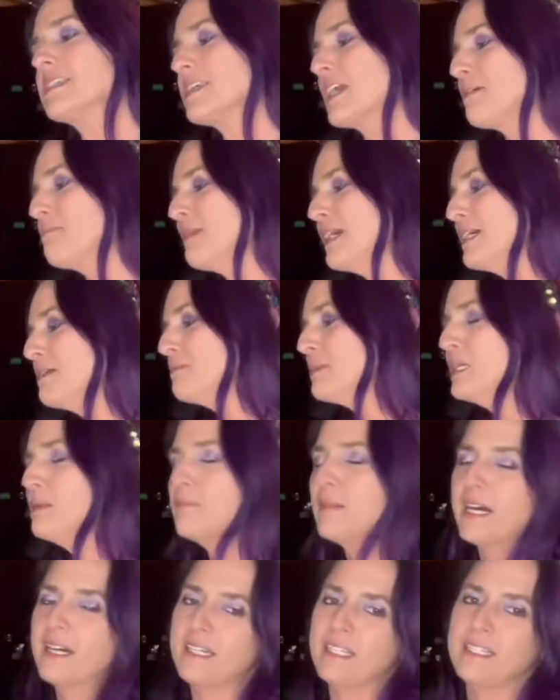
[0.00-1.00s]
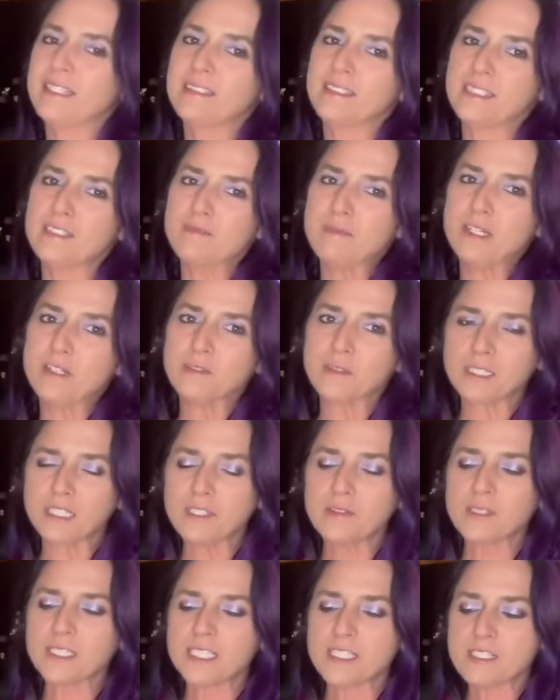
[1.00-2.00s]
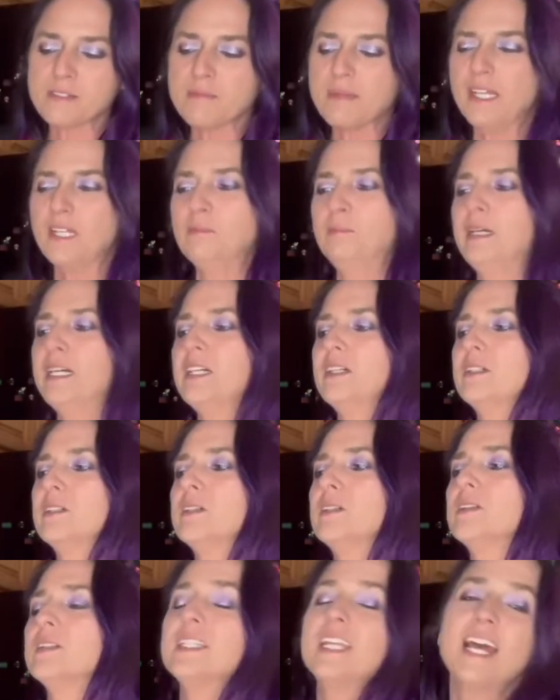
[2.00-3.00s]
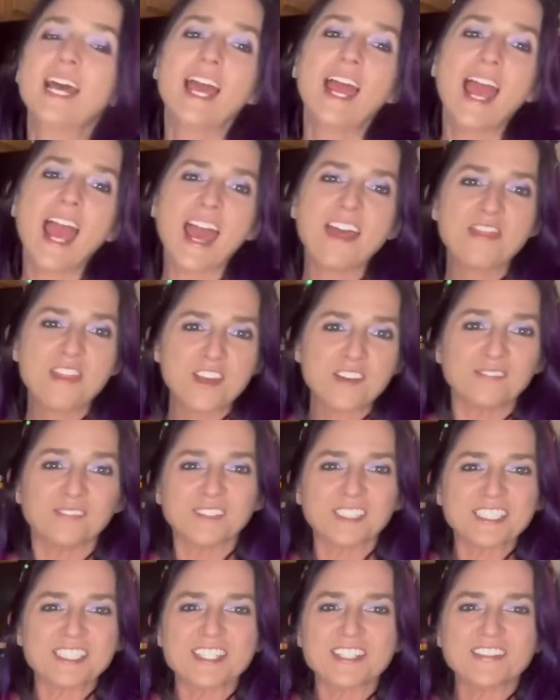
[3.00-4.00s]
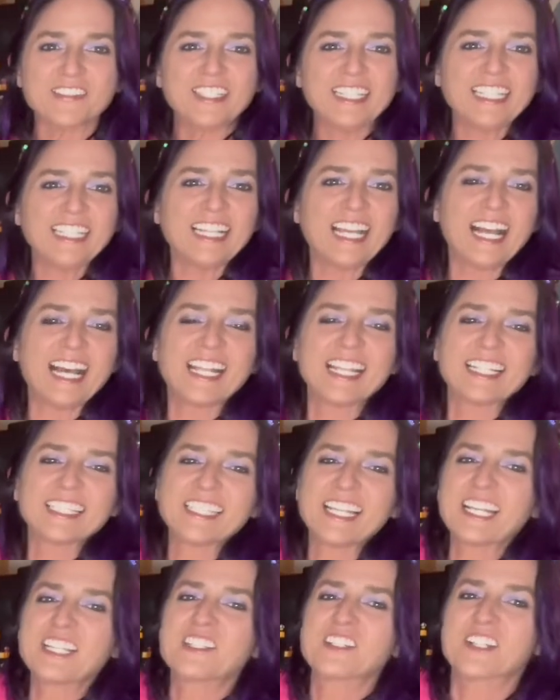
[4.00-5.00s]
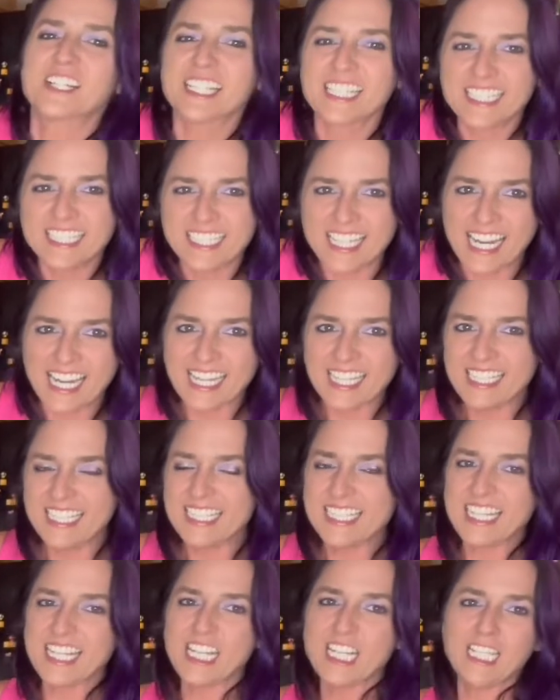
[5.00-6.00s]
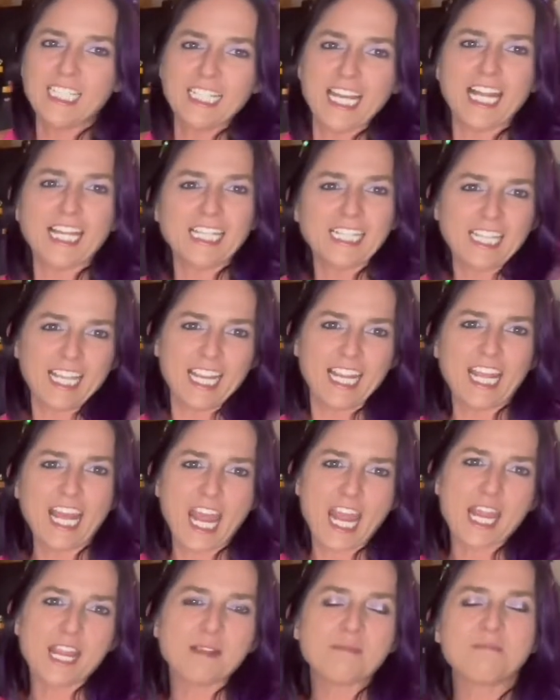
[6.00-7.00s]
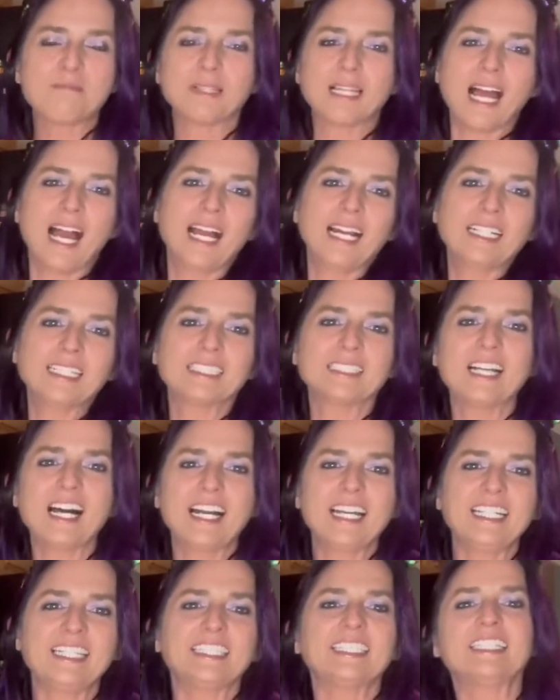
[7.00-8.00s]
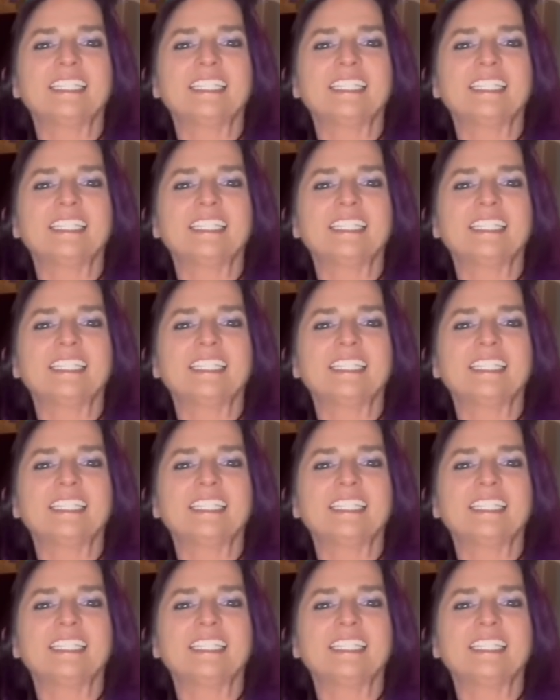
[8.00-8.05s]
I might be buying them. I really wanted to make my own. And then we're doing an electric daisy, kind of like a black light